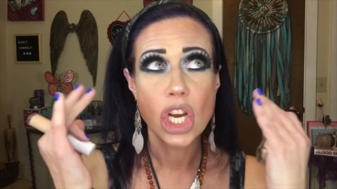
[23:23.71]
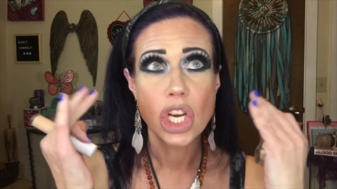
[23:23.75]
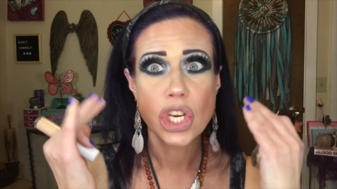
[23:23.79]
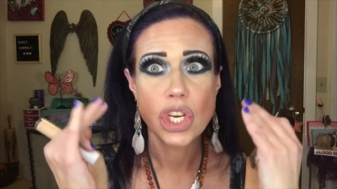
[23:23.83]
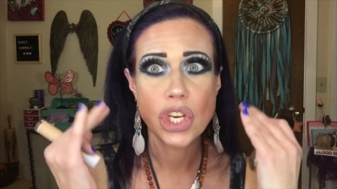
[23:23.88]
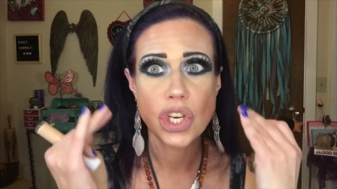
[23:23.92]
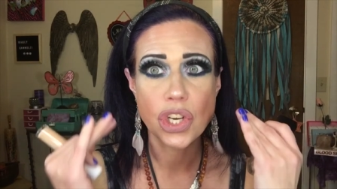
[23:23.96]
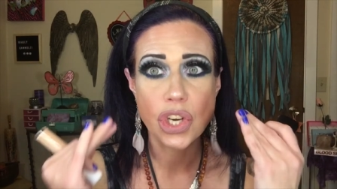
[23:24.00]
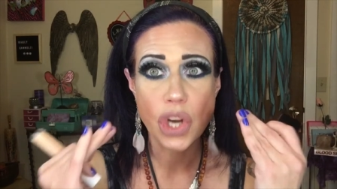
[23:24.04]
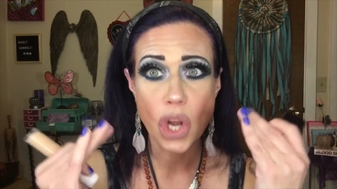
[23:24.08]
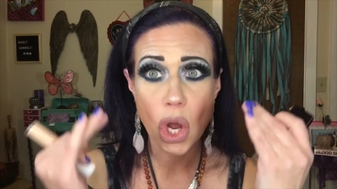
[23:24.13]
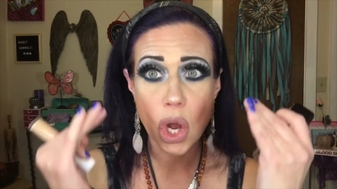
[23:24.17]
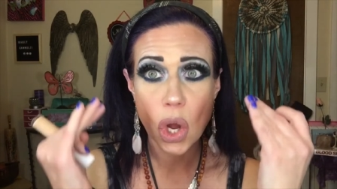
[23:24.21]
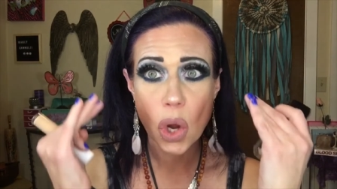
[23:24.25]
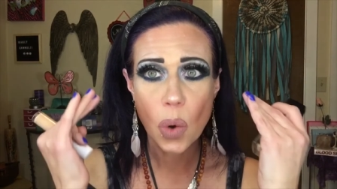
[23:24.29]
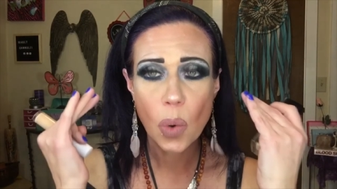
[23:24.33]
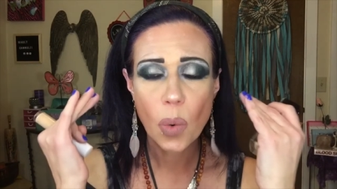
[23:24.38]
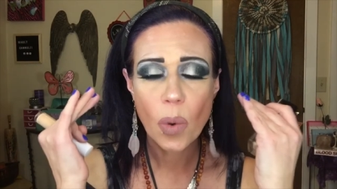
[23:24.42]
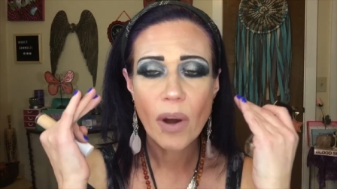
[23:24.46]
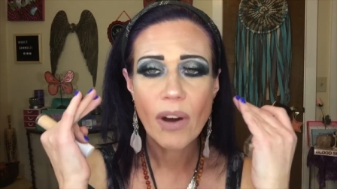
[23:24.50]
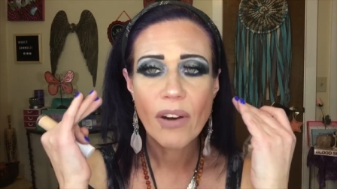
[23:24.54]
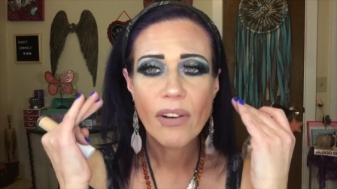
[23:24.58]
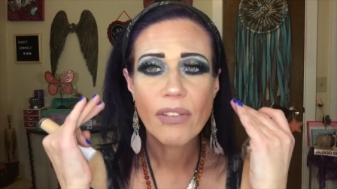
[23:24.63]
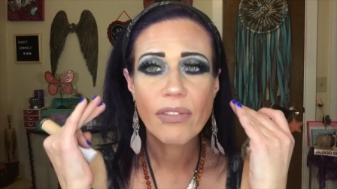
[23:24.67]
No
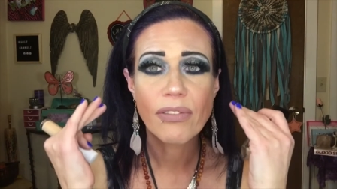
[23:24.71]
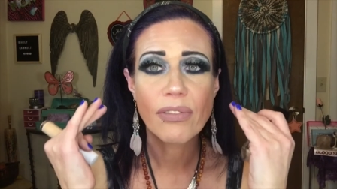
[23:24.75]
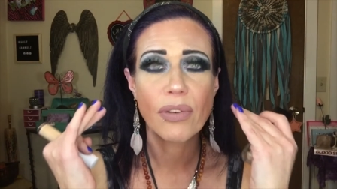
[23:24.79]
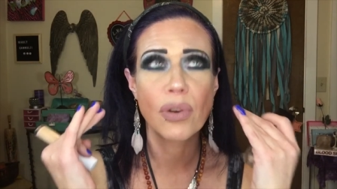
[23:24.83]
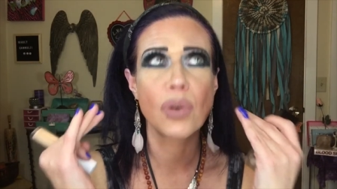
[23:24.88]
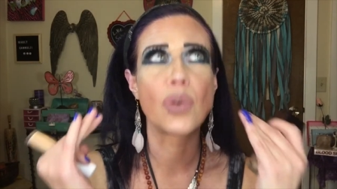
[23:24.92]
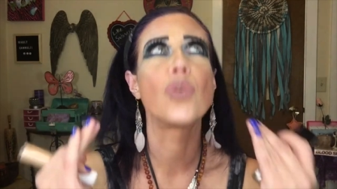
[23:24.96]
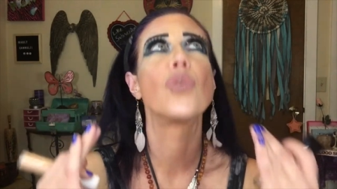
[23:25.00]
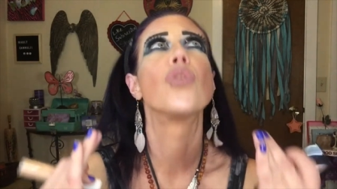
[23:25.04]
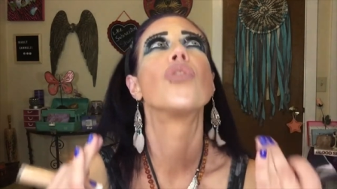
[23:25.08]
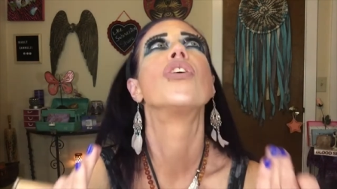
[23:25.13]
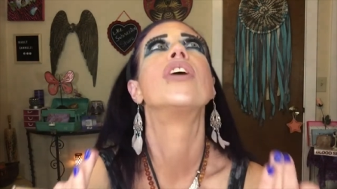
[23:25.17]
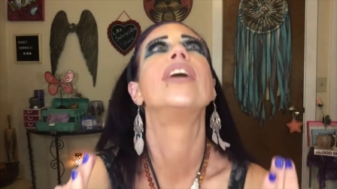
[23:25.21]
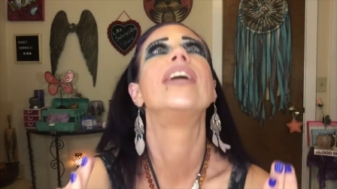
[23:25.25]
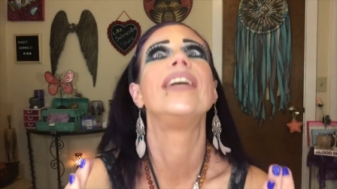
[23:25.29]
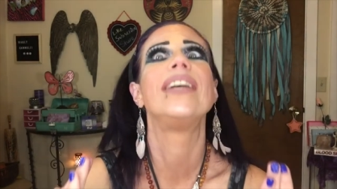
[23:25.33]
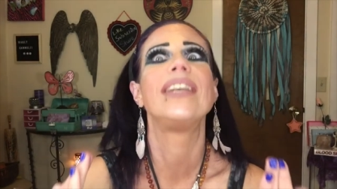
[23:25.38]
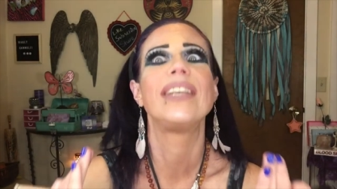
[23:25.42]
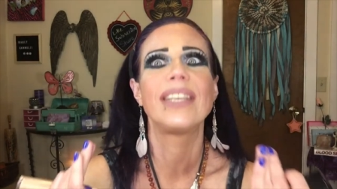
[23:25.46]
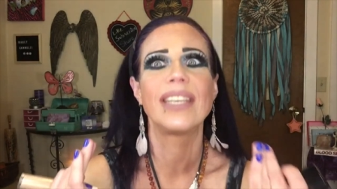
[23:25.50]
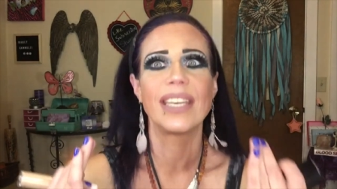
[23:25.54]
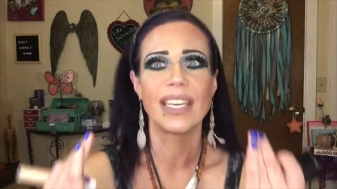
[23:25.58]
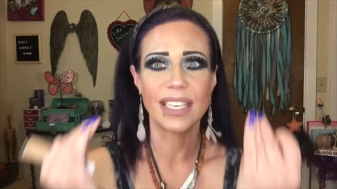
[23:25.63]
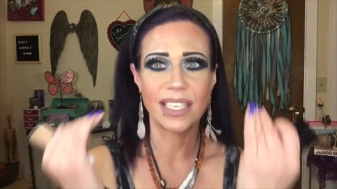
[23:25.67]

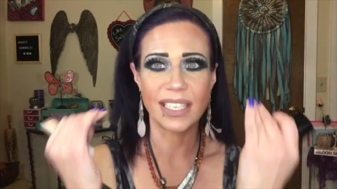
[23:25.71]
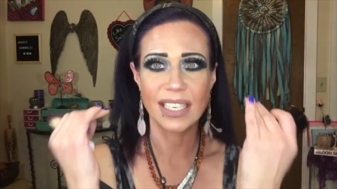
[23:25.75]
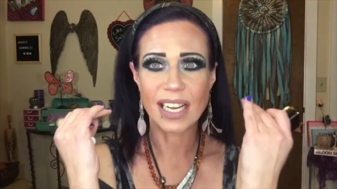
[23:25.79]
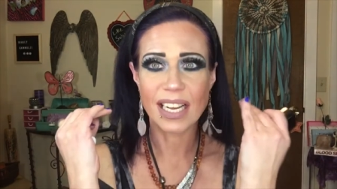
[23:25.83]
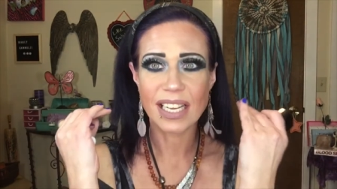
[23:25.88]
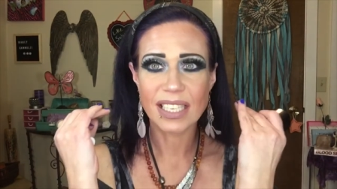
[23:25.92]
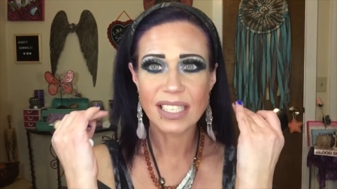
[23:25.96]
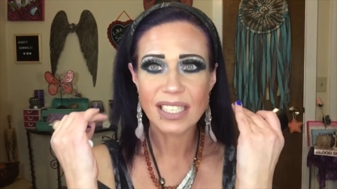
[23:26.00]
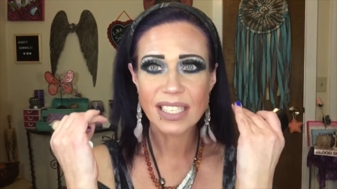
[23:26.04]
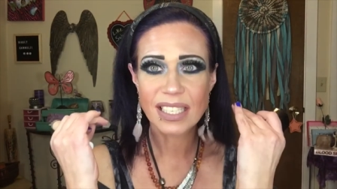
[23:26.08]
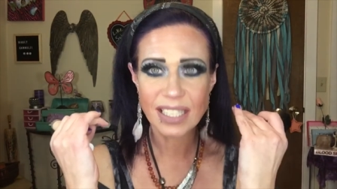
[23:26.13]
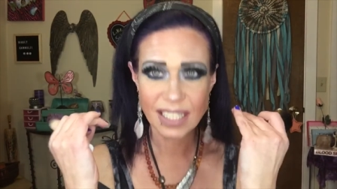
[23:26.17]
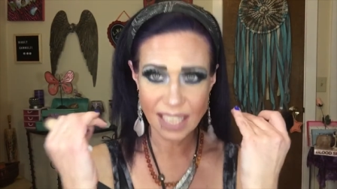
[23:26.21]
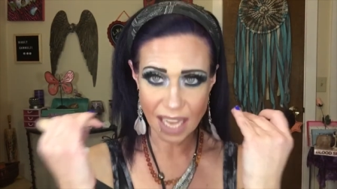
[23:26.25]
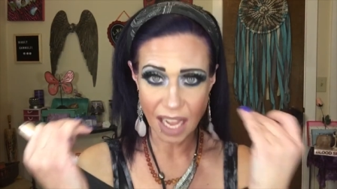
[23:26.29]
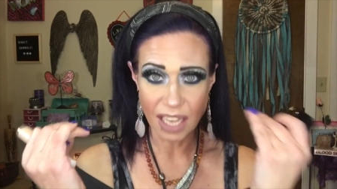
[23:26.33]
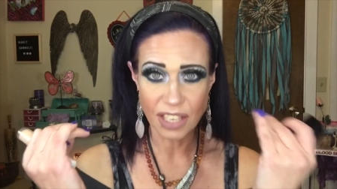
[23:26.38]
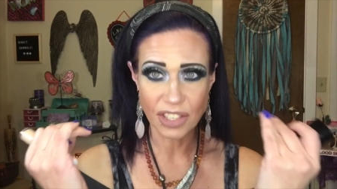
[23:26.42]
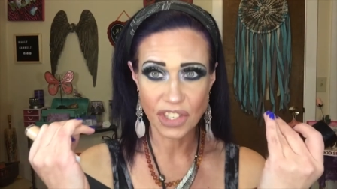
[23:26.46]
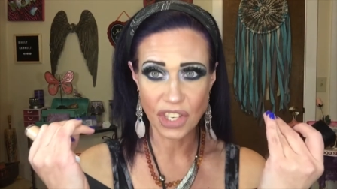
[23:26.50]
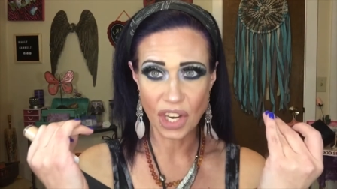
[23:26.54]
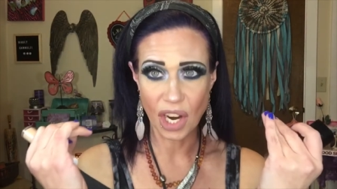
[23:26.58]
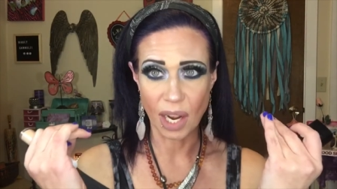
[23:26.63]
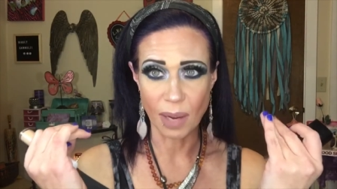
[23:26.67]
freaking
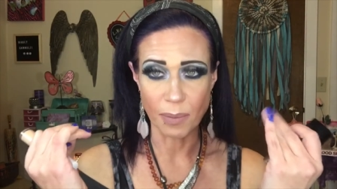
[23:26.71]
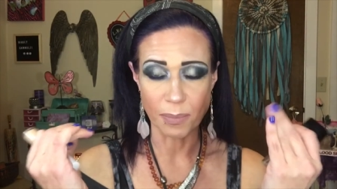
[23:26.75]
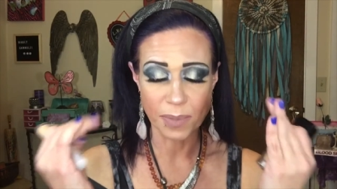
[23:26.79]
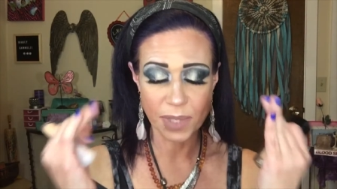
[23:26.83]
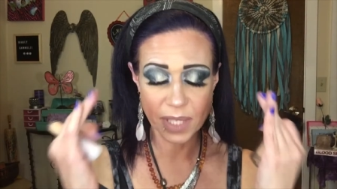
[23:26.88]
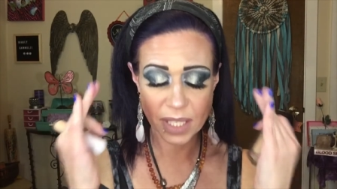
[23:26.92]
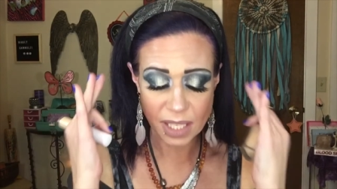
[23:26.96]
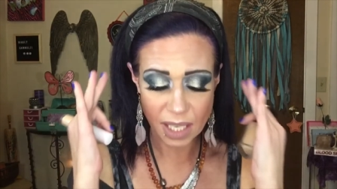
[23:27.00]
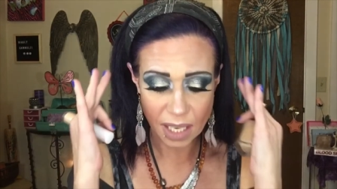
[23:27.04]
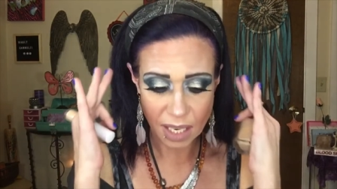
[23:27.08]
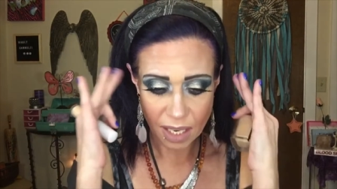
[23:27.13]
touch-ups.